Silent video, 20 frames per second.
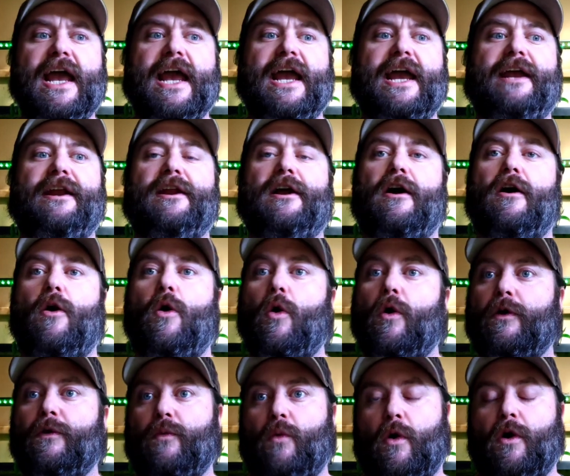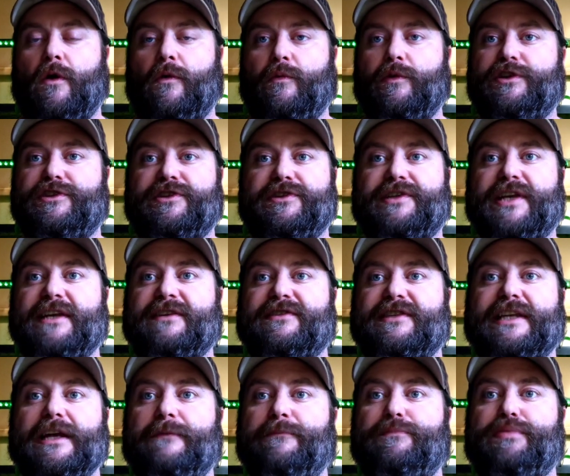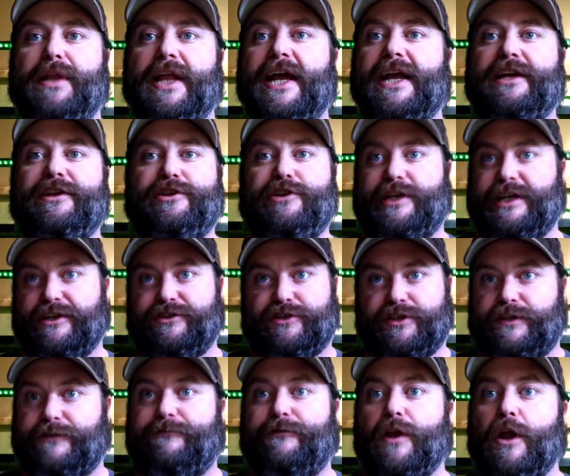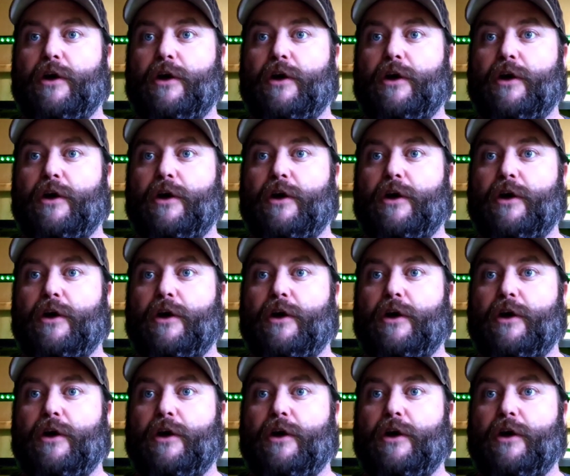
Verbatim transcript: and a hornwort, which is a stem plant. You can just